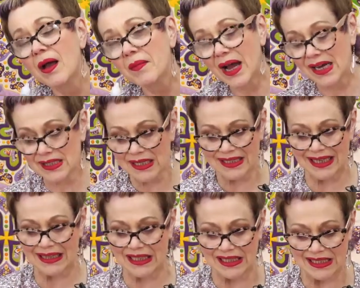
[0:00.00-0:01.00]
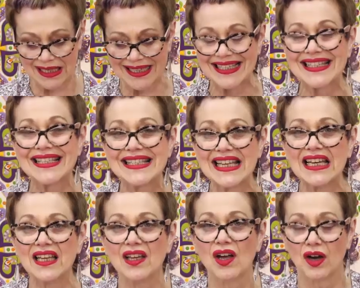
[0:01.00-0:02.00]
As I said, this is a
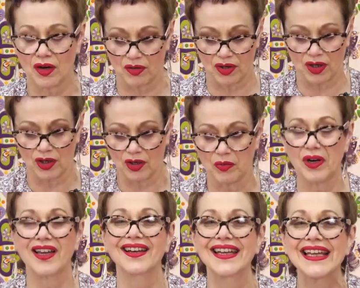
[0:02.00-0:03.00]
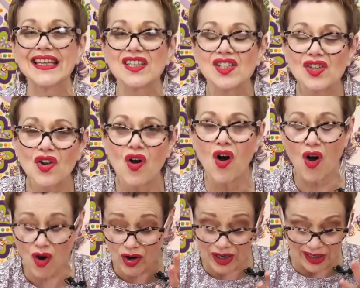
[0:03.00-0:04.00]
silicone lubricant, it's not
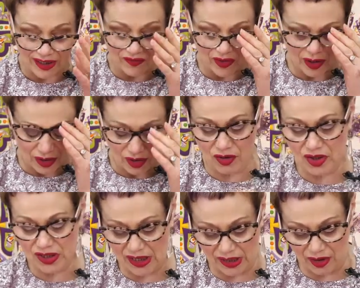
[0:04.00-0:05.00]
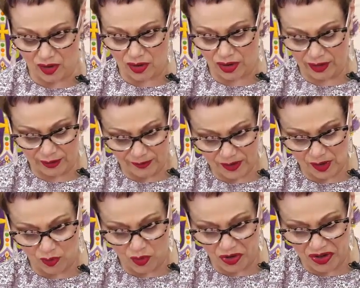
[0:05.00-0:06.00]
oil, even though it looks like oil. So
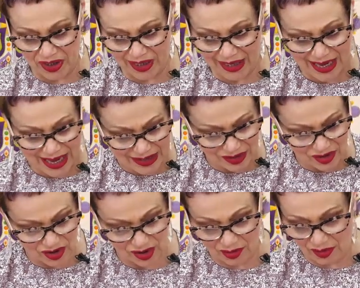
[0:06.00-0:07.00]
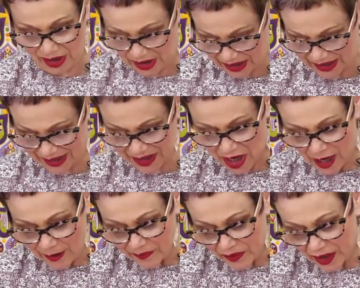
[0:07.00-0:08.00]
what you can do is
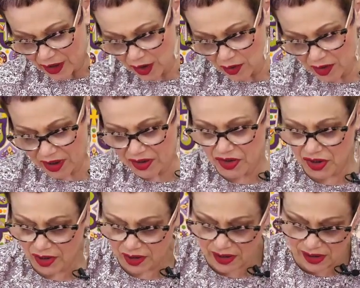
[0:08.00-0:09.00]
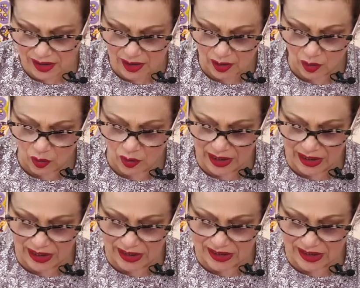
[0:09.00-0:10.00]
you can just
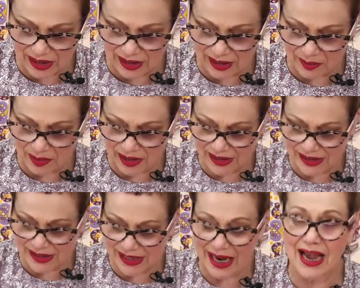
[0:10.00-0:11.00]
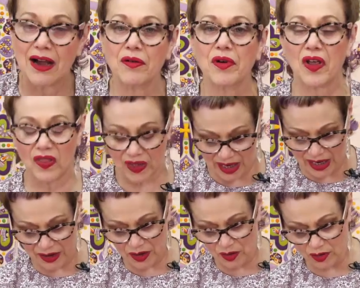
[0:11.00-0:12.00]
squeeze a little bit down the
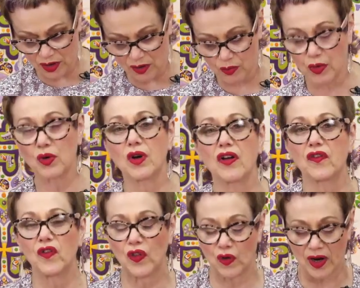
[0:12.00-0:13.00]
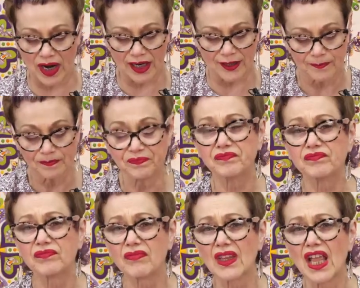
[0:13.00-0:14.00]
actual spool of thread,
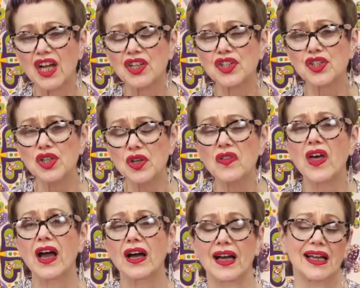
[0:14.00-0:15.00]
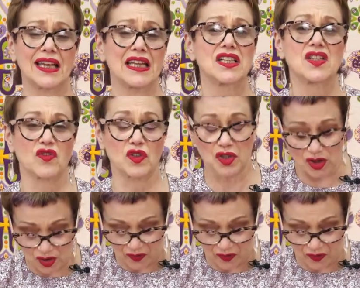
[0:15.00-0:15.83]
and do that at intervals, because